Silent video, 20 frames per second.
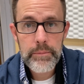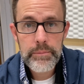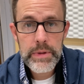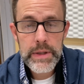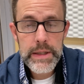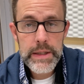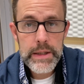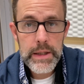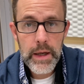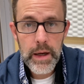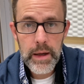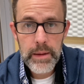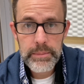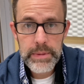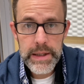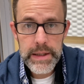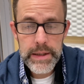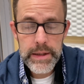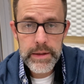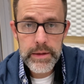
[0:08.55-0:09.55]
He
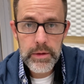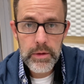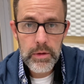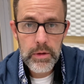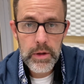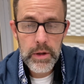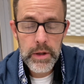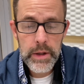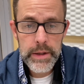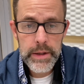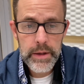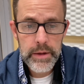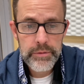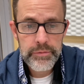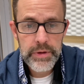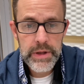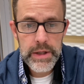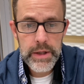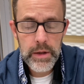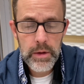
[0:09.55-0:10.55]
commented on a
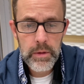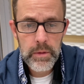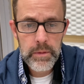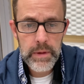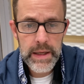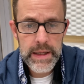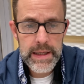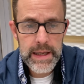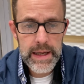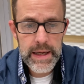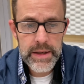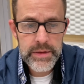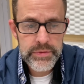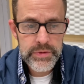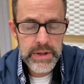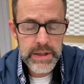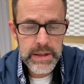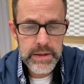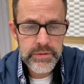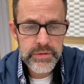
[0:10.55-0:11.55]
video and
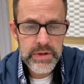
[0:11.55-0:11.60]
asking,